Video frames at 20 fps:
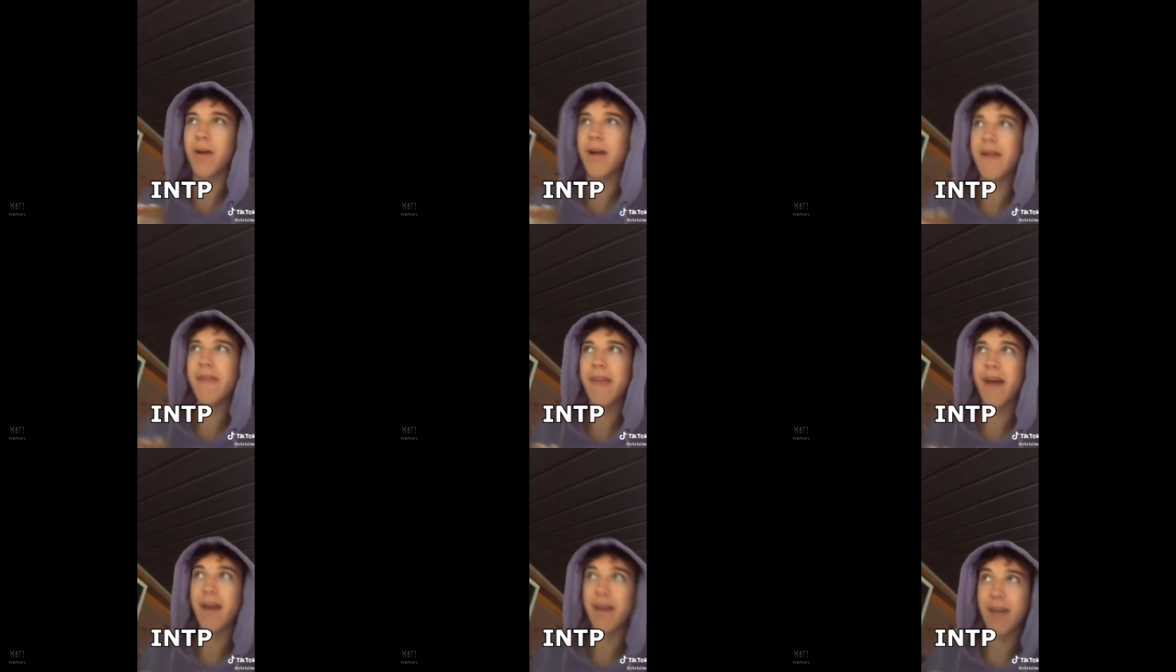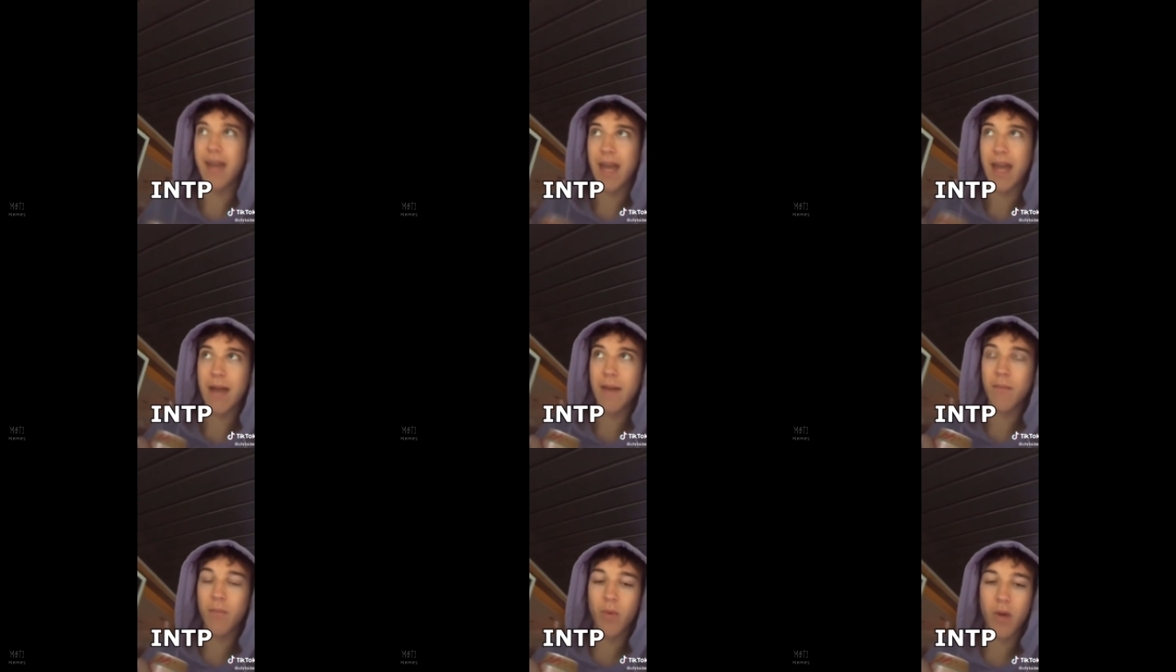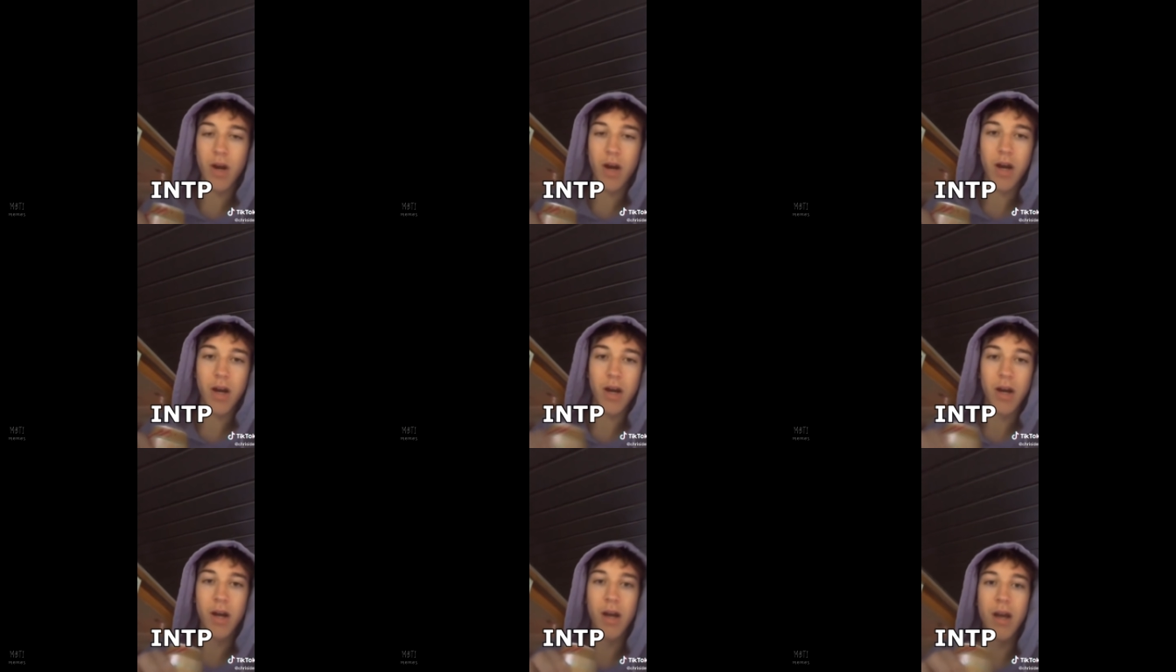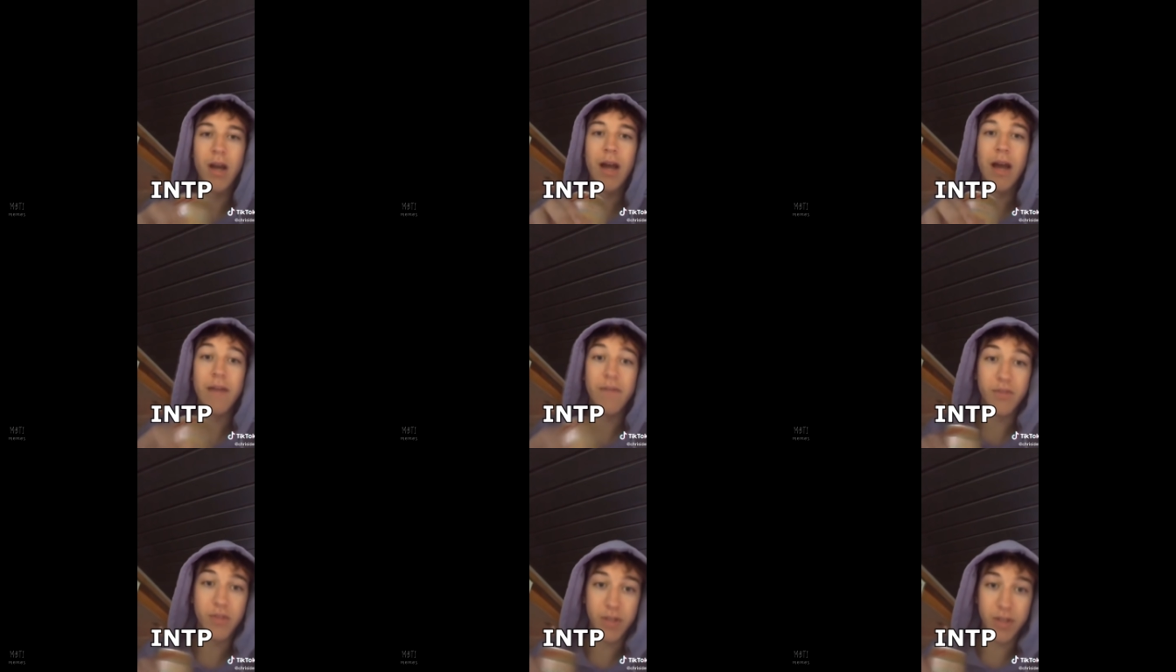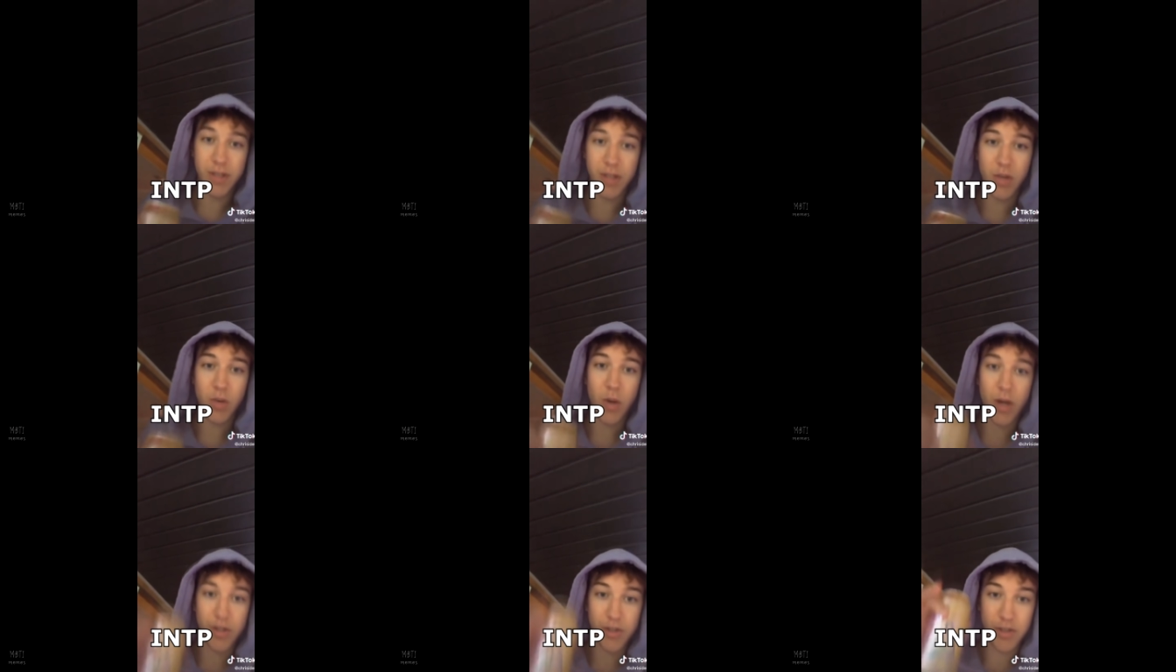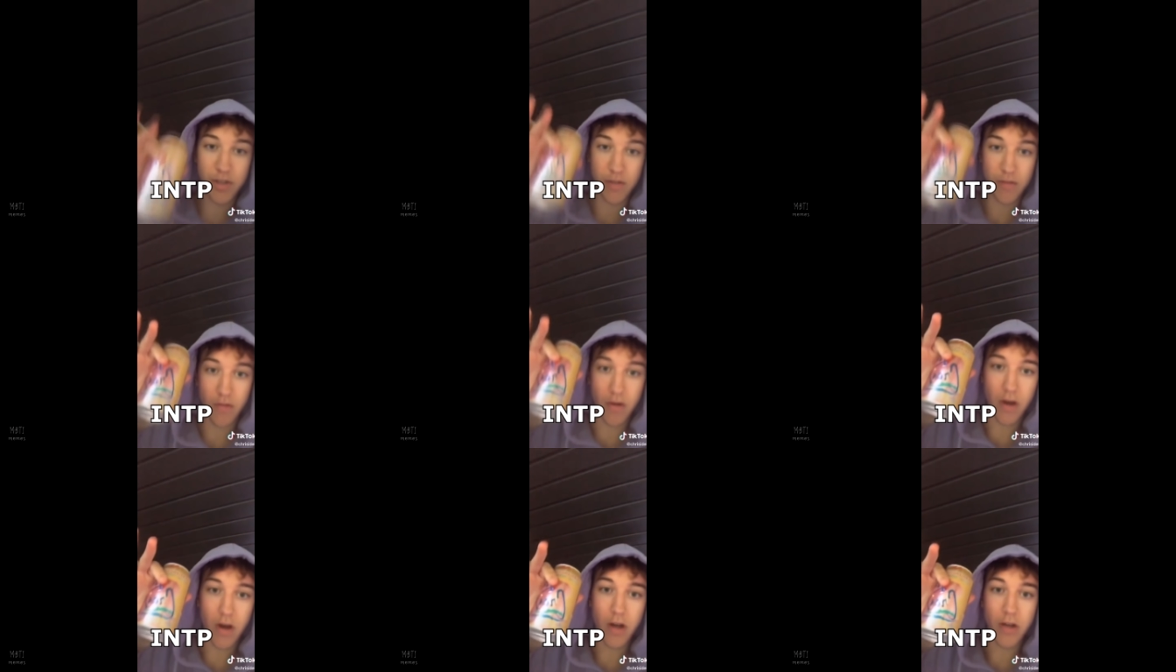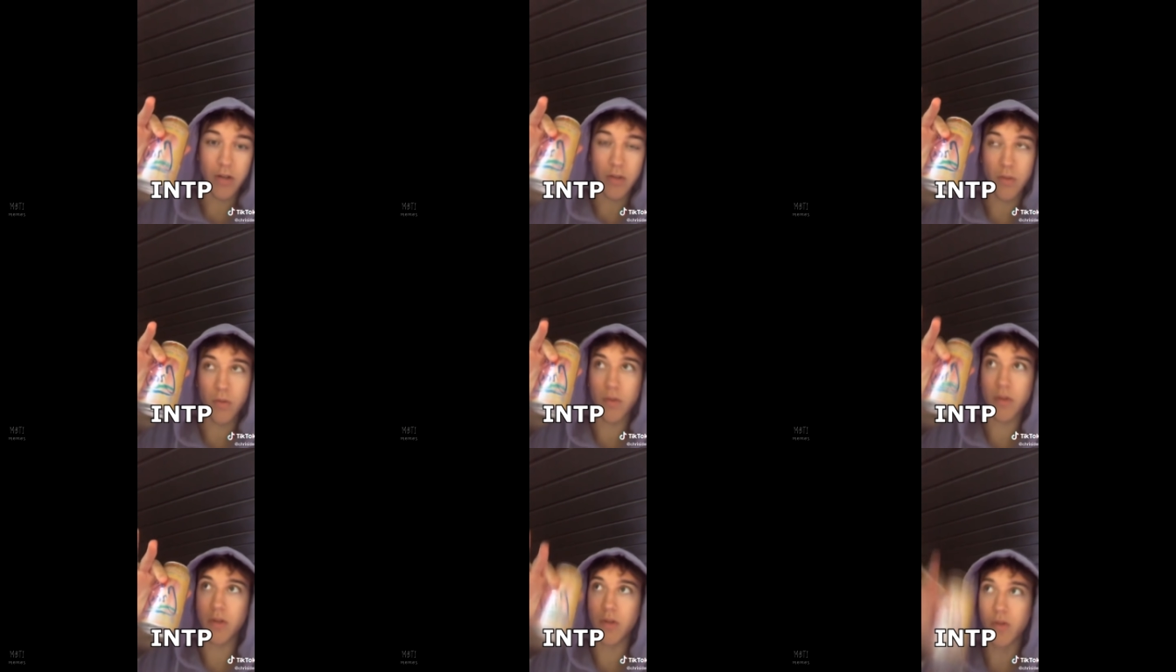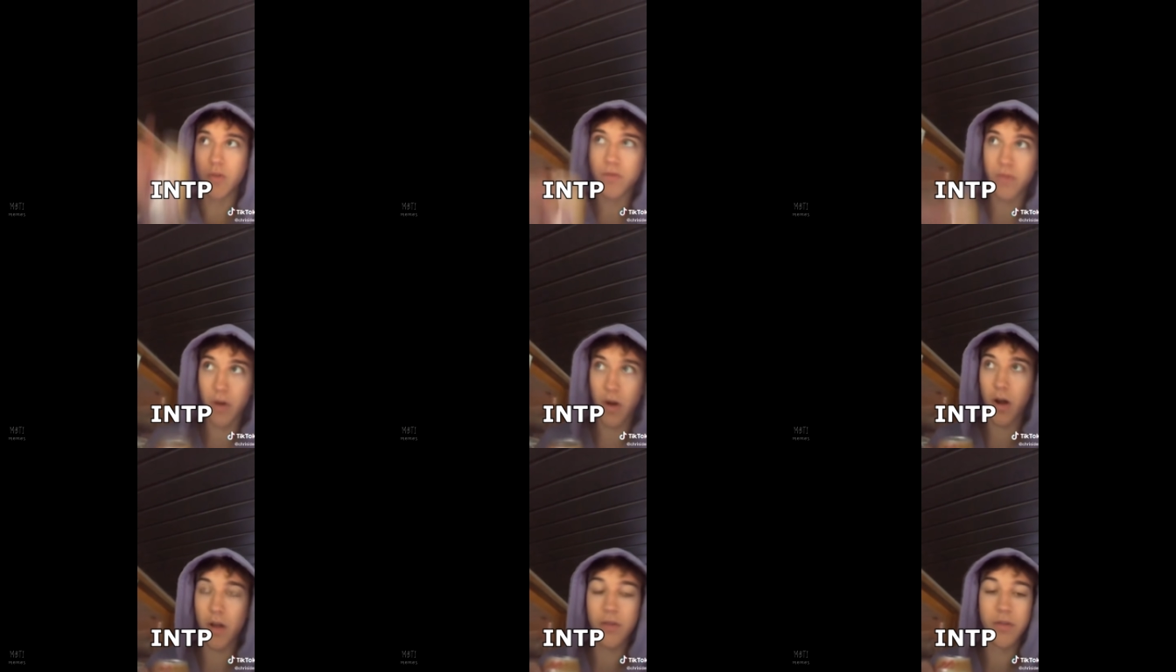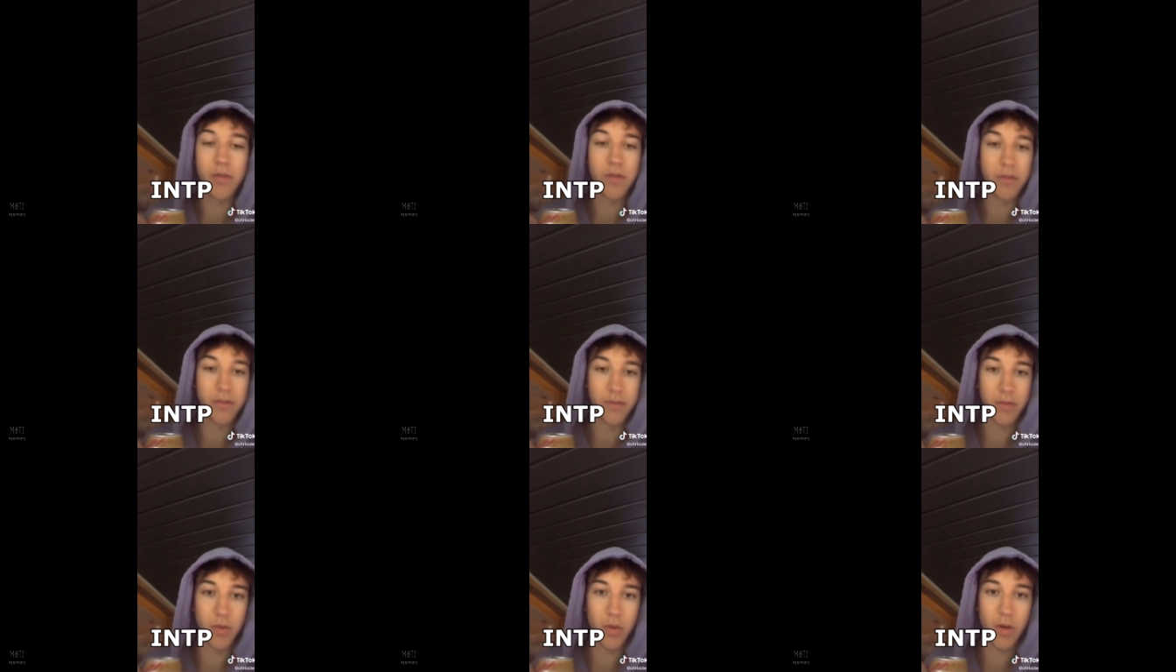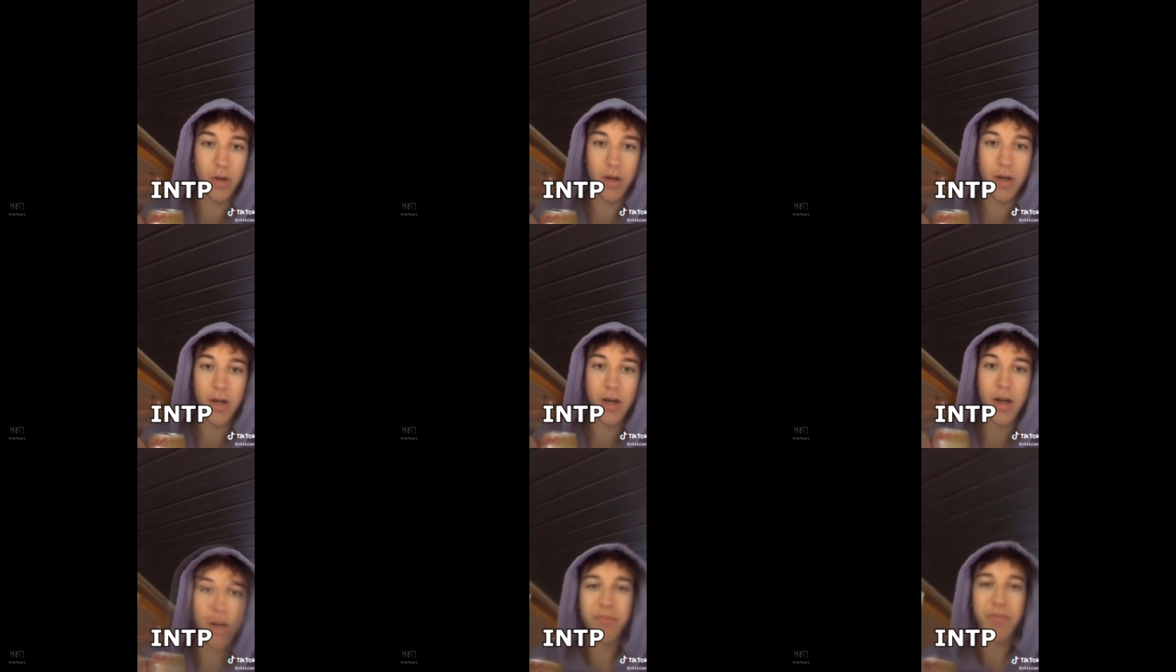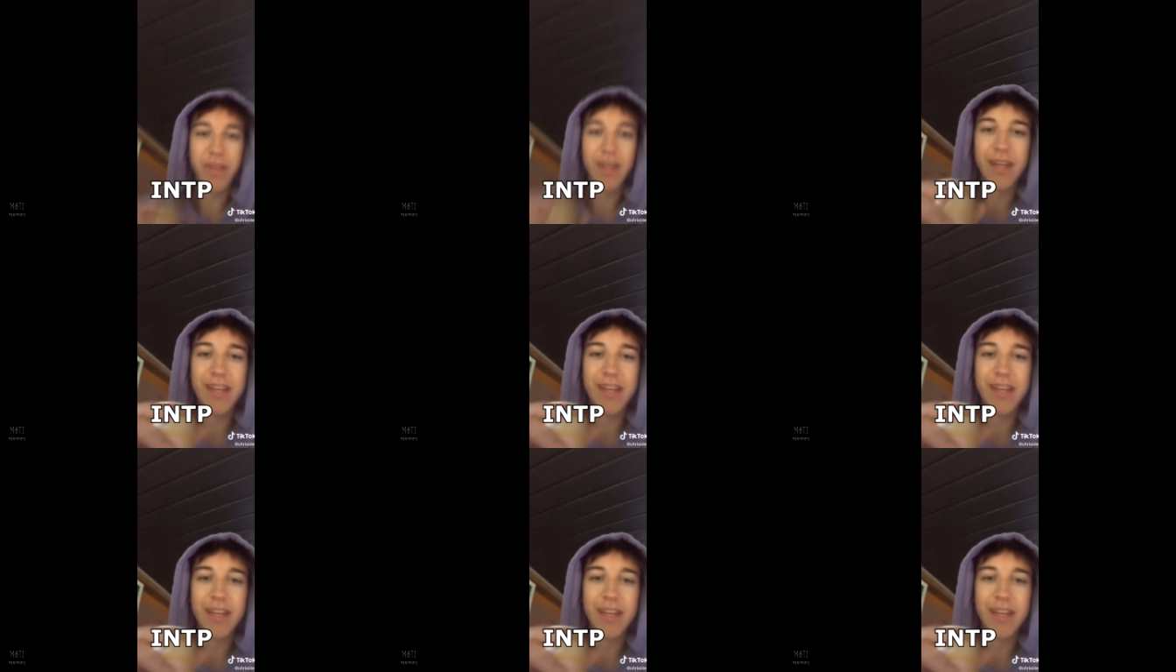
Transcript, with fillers: played that game where if you get the question wrong, you fall through the floor.